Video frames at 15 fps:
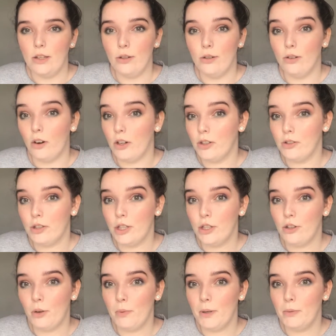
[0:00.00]
you grocery
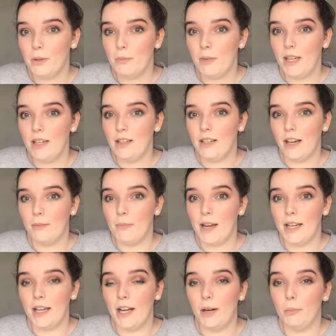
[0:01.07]
shopping with me and have my
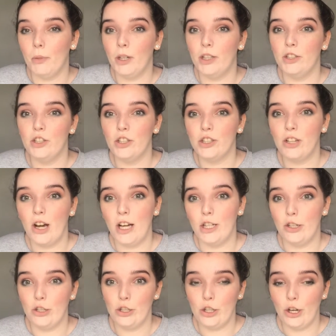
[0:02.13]
camera and just kind
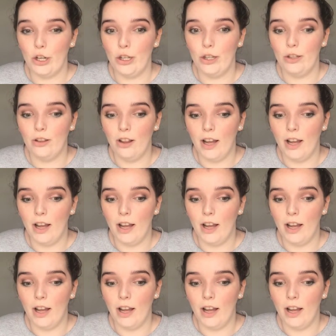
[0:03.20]
of show you,